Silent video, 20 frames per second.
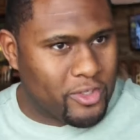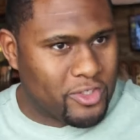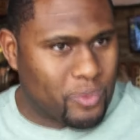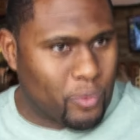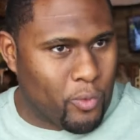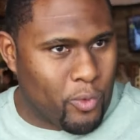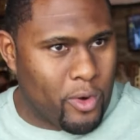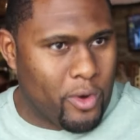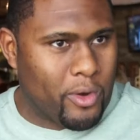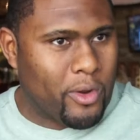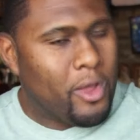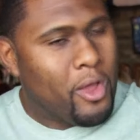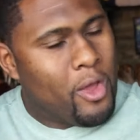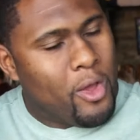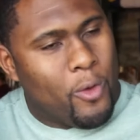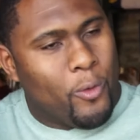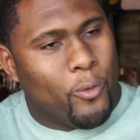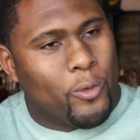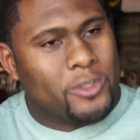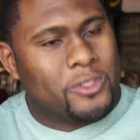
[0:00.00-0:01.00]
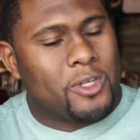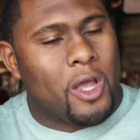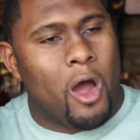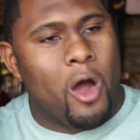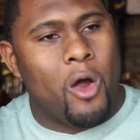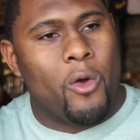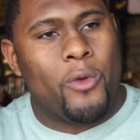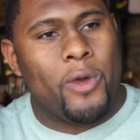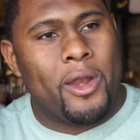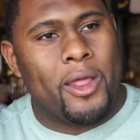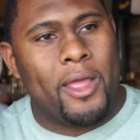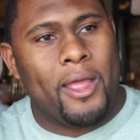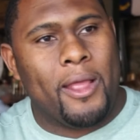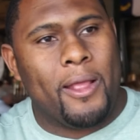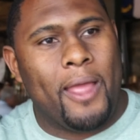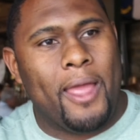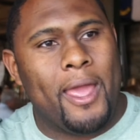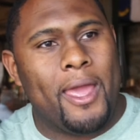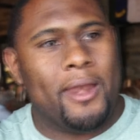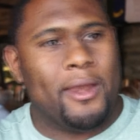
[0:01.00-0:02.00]
us to work was already
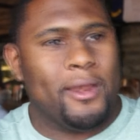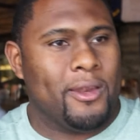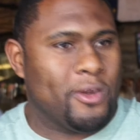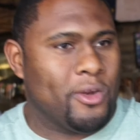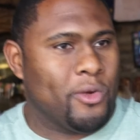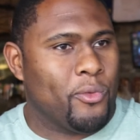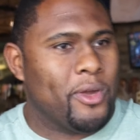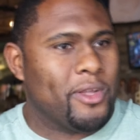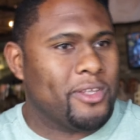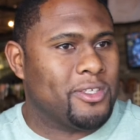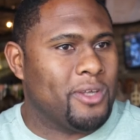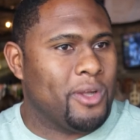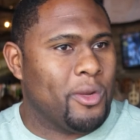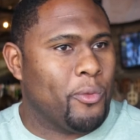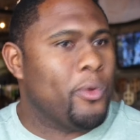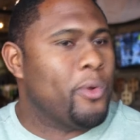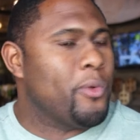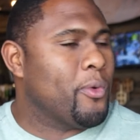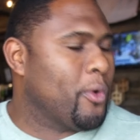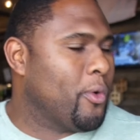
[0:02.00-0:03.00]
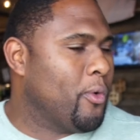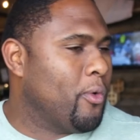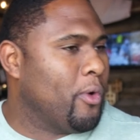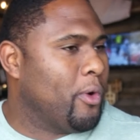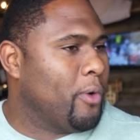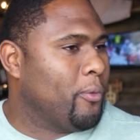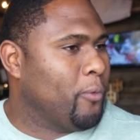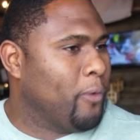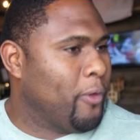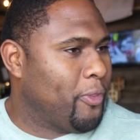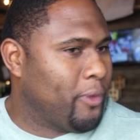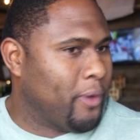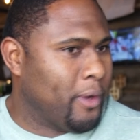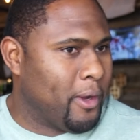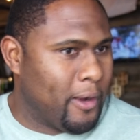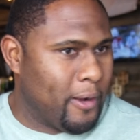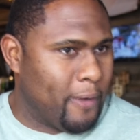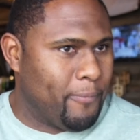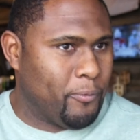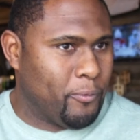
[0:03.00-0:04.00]
headed in the direction that we were going with
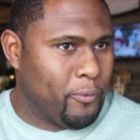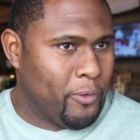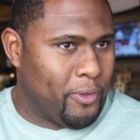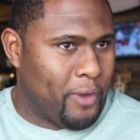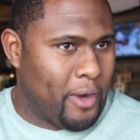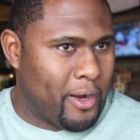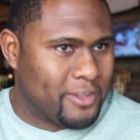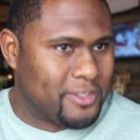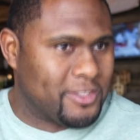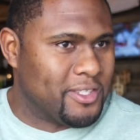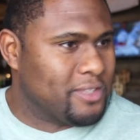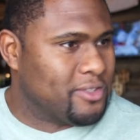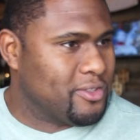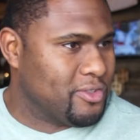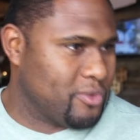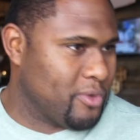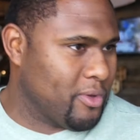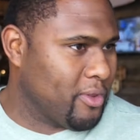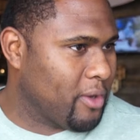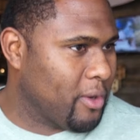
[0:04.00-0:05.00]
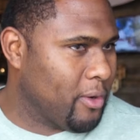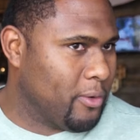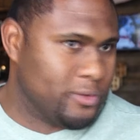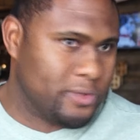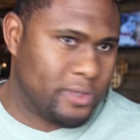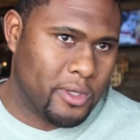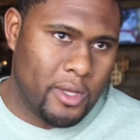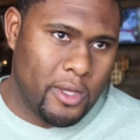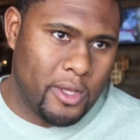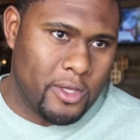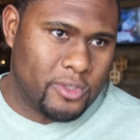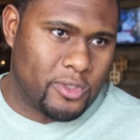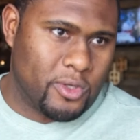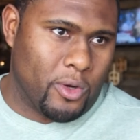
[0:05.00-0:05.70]
our assistant strength coach.